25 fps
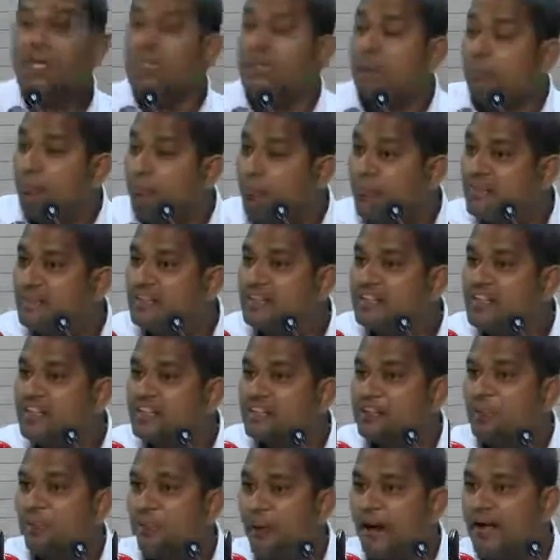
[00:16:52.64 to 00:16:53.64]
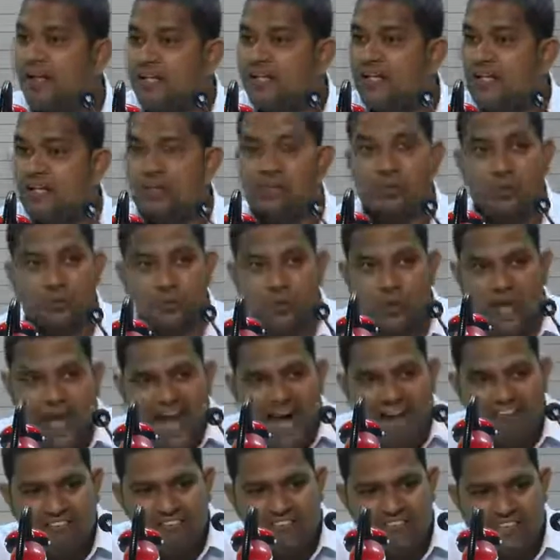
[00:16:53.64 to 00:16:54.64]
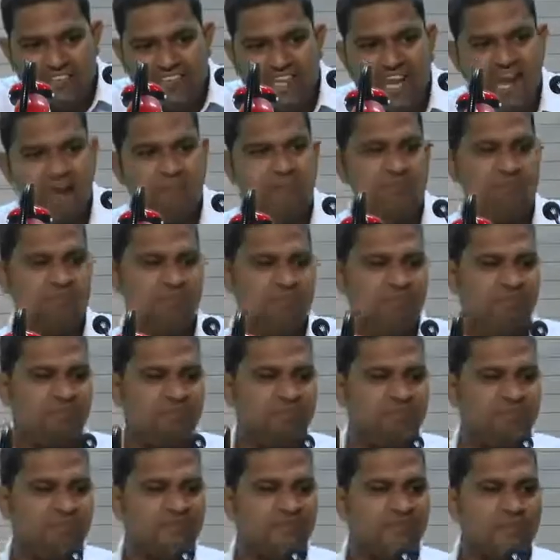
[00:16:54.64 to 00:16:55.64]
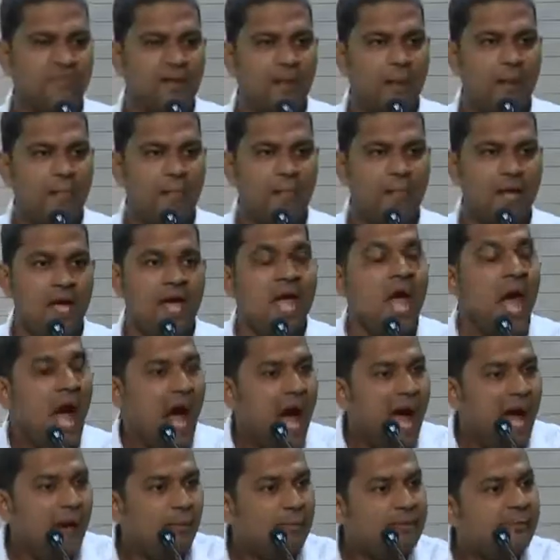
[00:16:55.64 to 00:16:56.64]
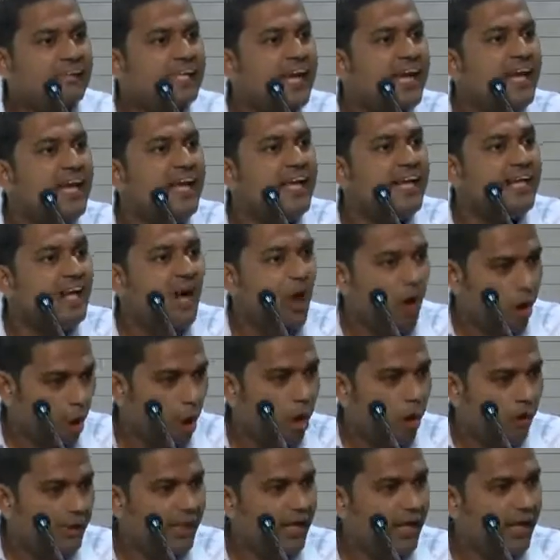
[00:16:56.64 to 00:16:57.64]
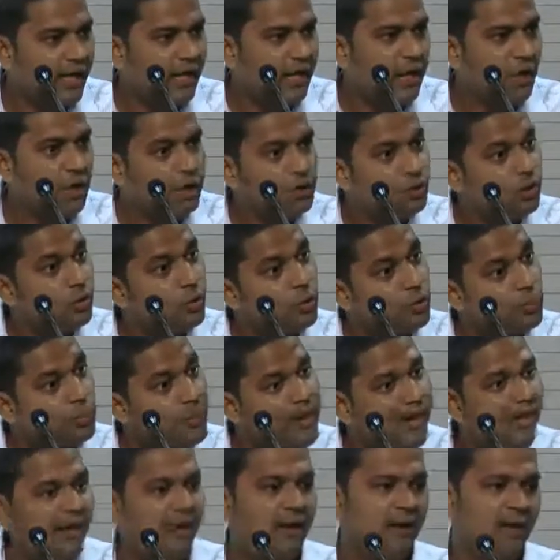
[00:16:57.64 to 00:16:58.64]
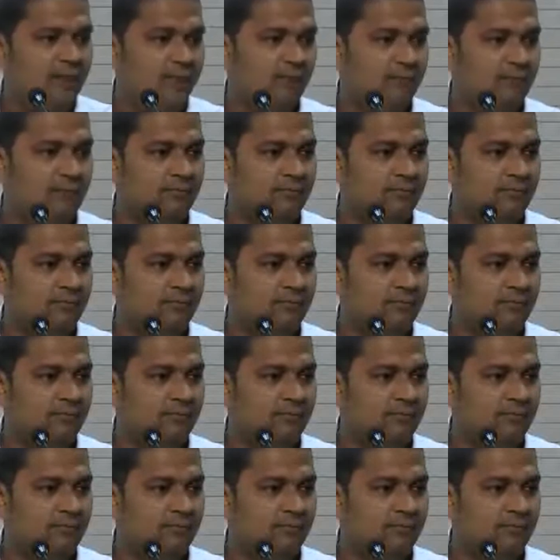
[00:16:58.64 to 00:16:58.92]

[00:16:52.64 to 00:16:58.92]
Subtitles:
the business partners should have the same. I am sending an order through mail.